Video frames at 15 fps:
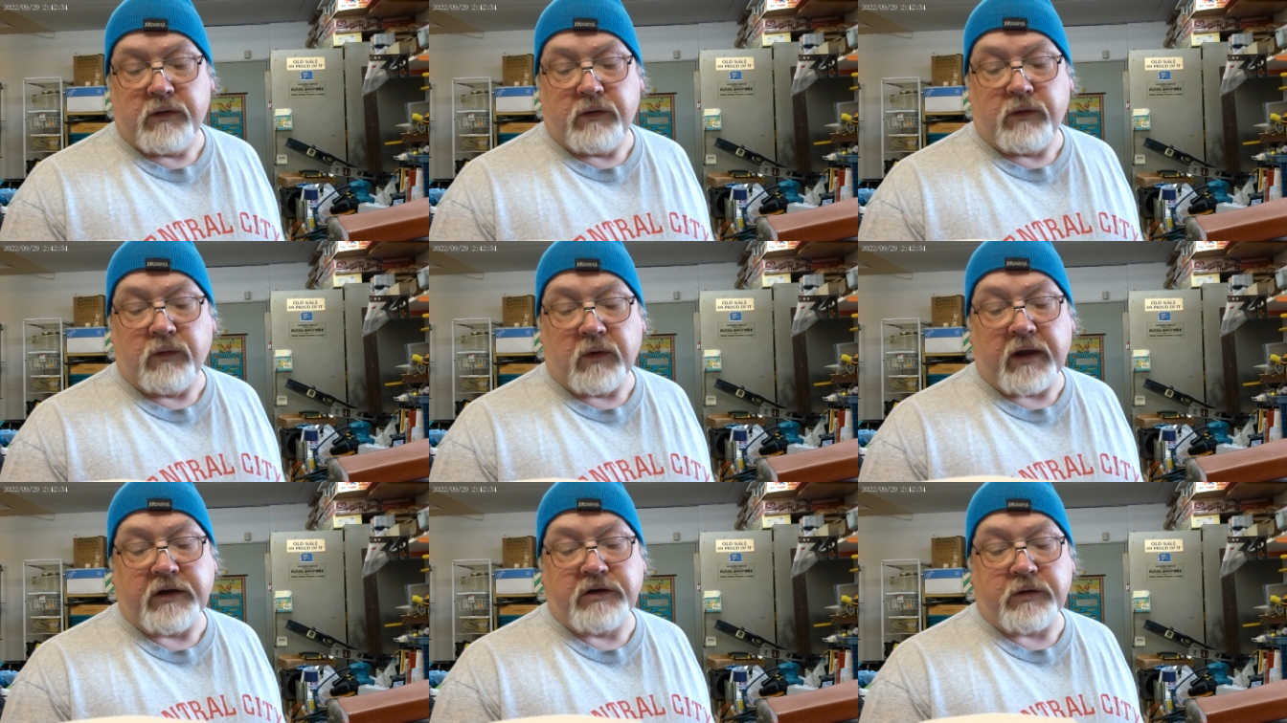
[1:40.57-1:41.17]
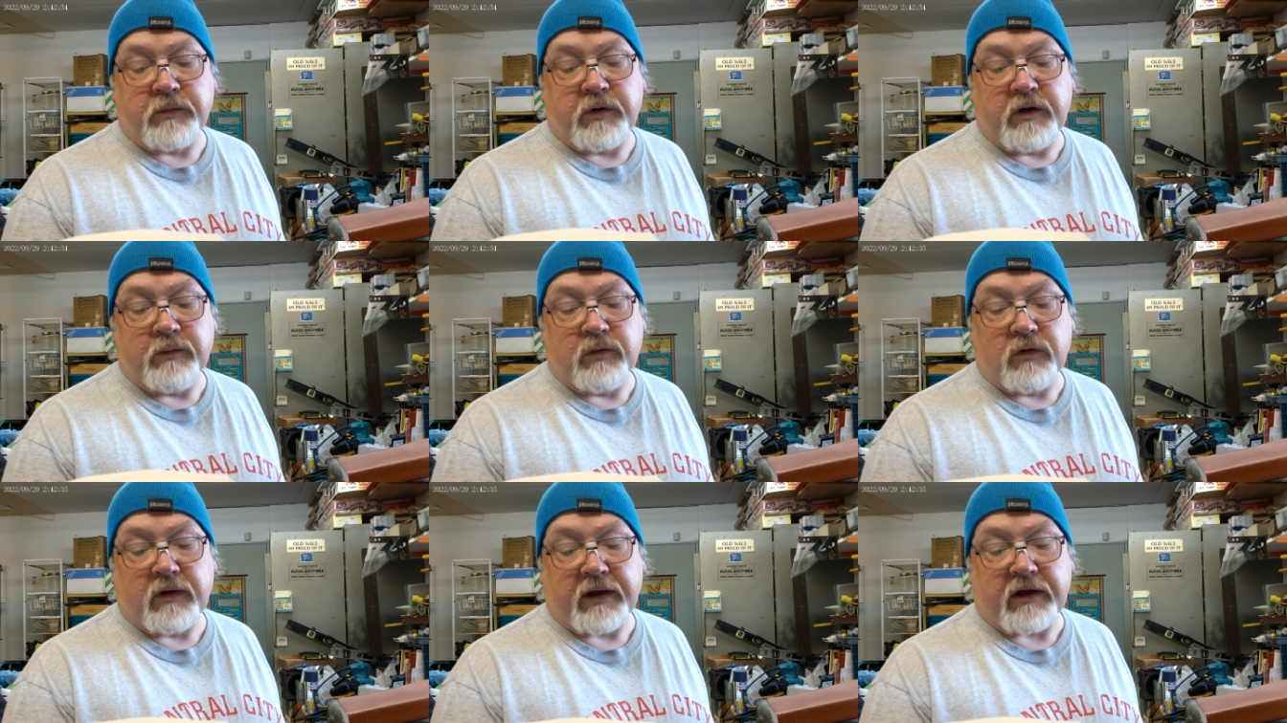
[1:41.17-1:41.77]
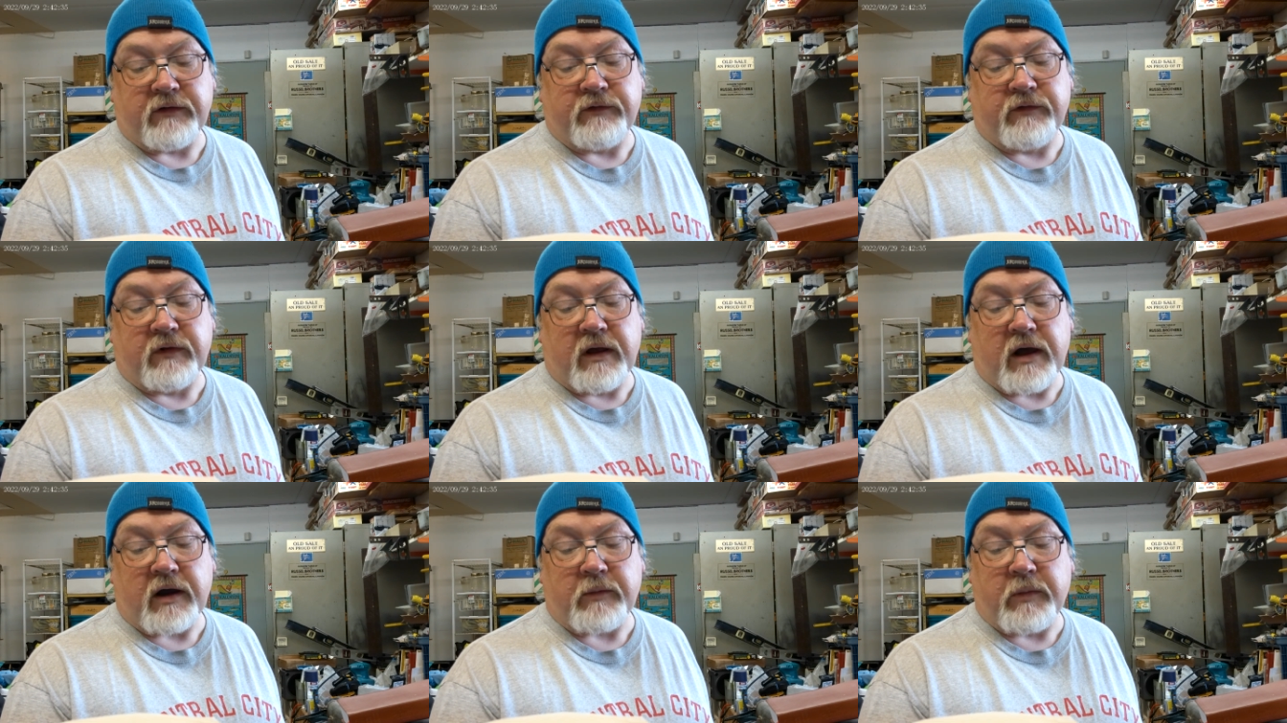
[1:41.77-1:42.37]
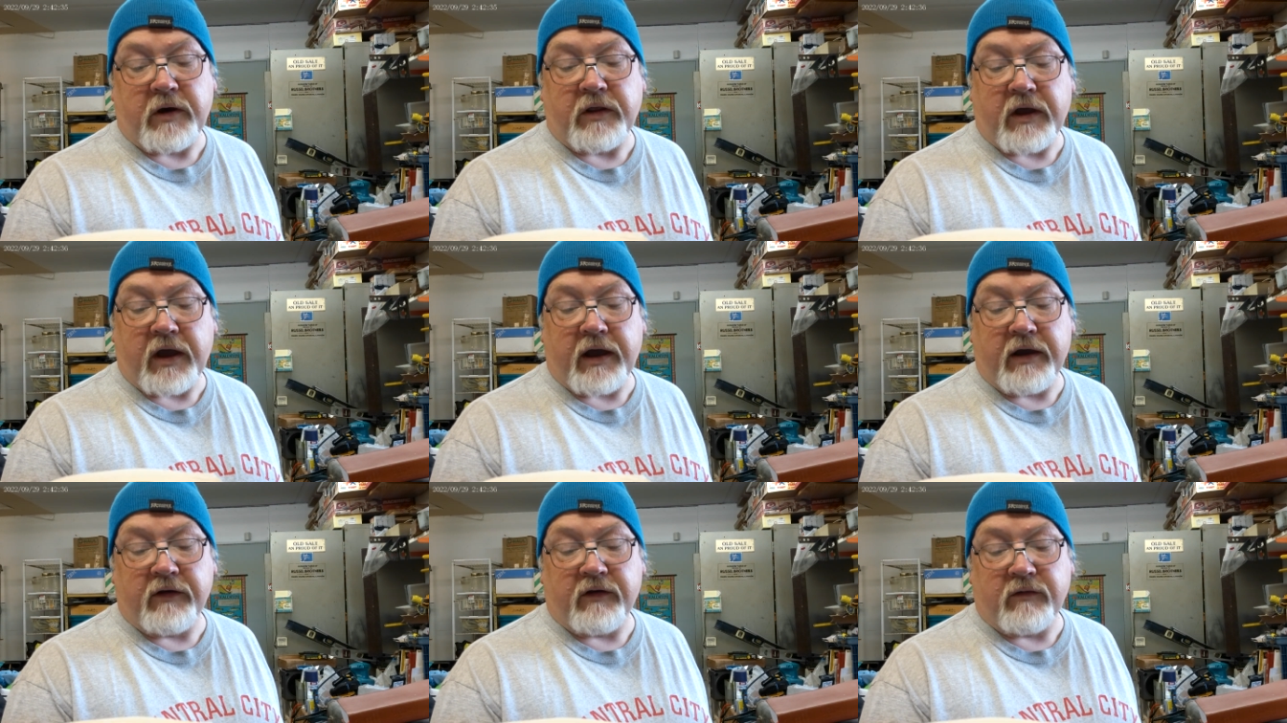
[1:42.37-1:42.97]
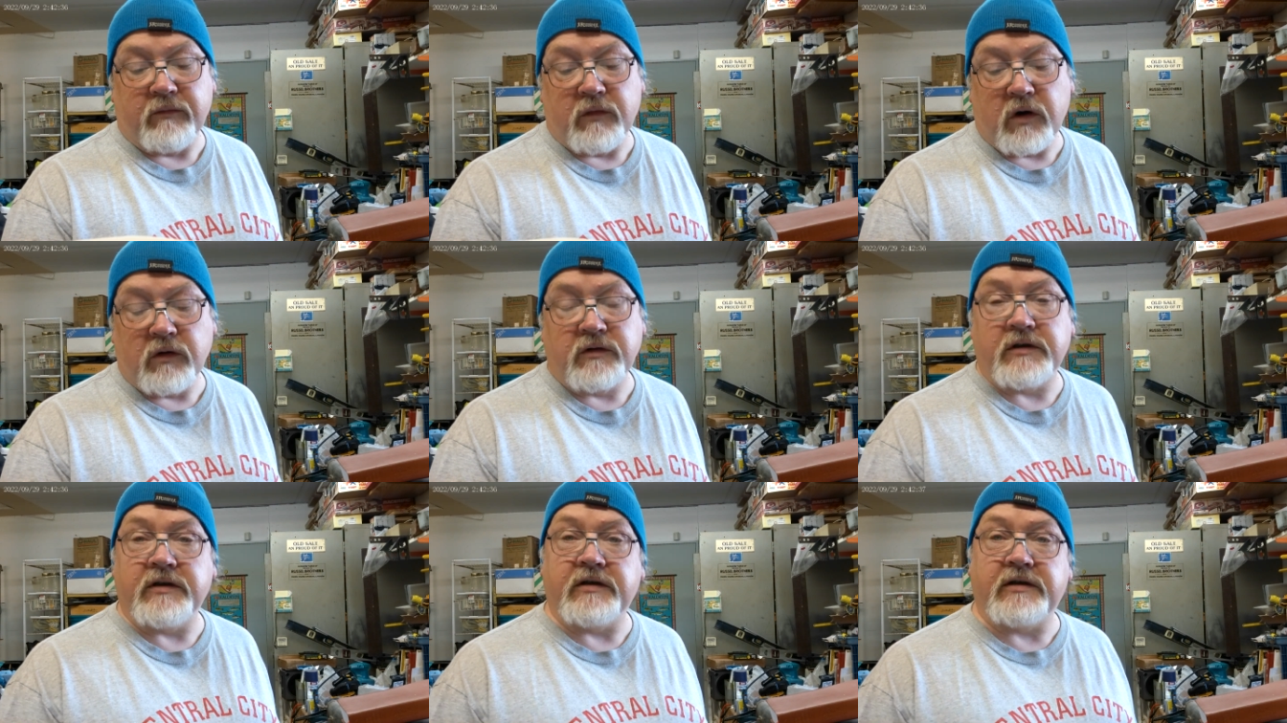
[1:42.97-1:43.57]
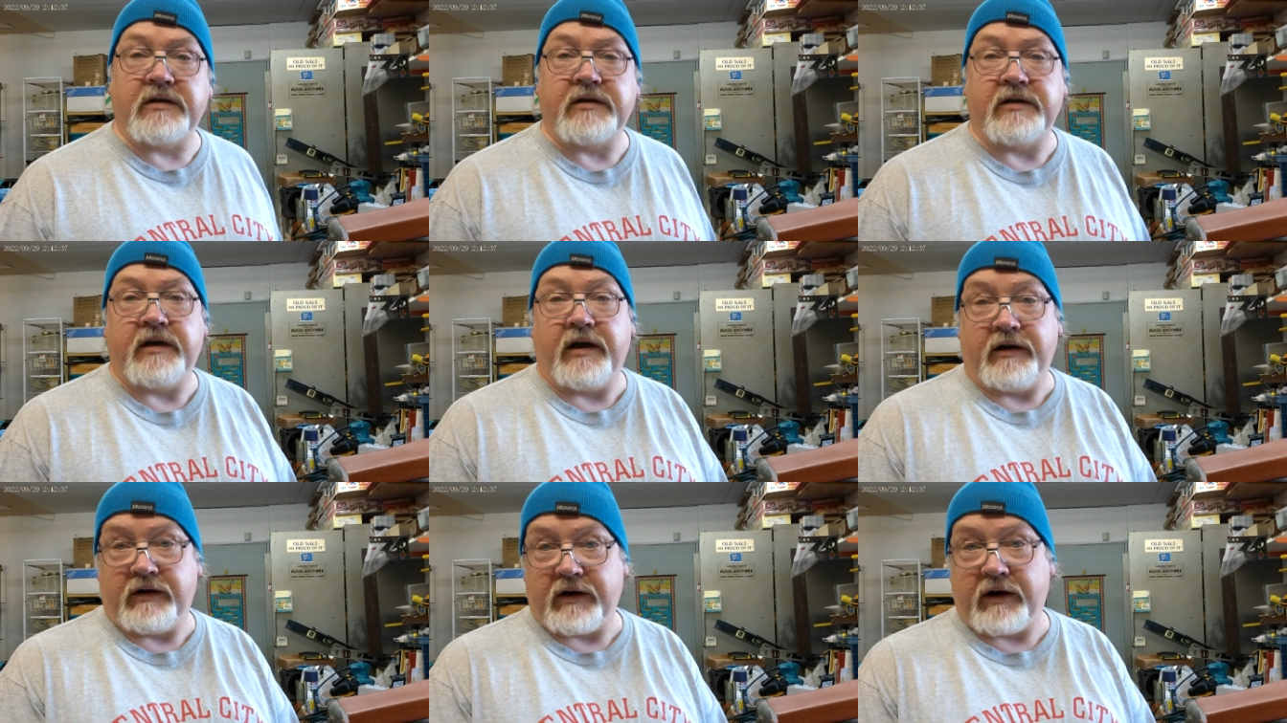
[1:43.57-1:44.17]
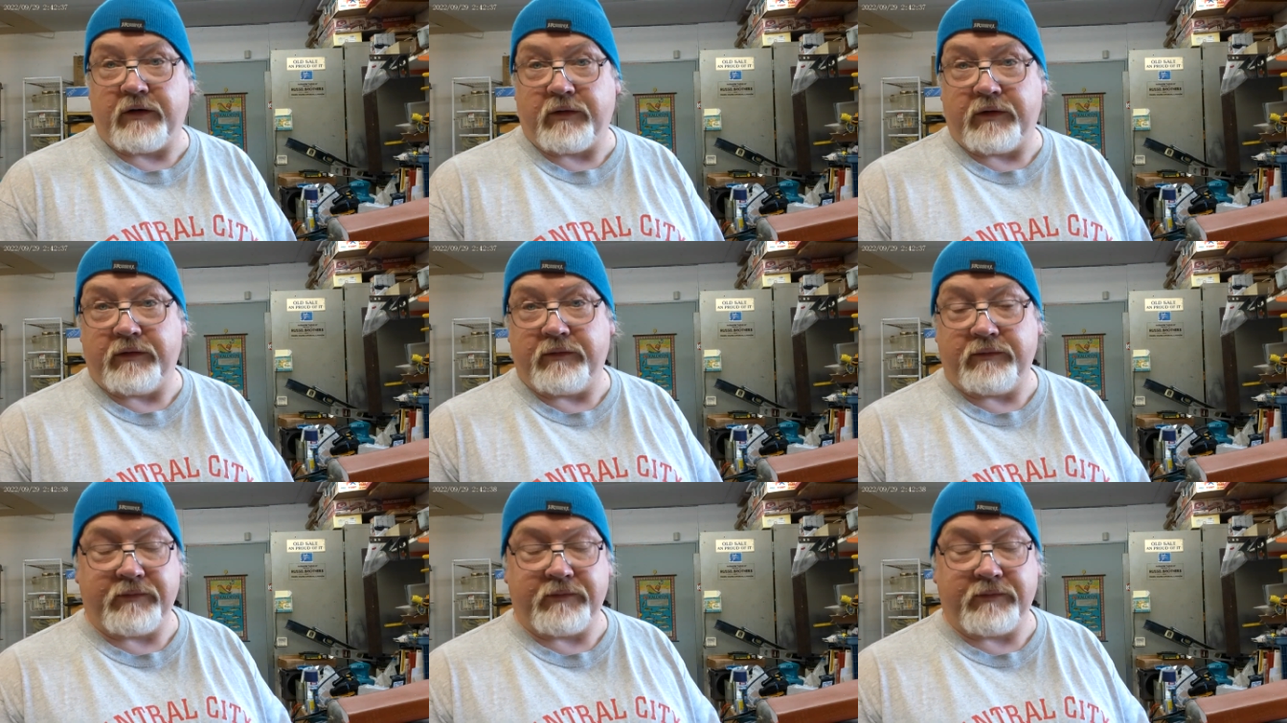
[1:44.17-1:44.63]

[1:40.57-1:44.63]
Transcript: You led your people like a flock by the hand of Moses and Aaron.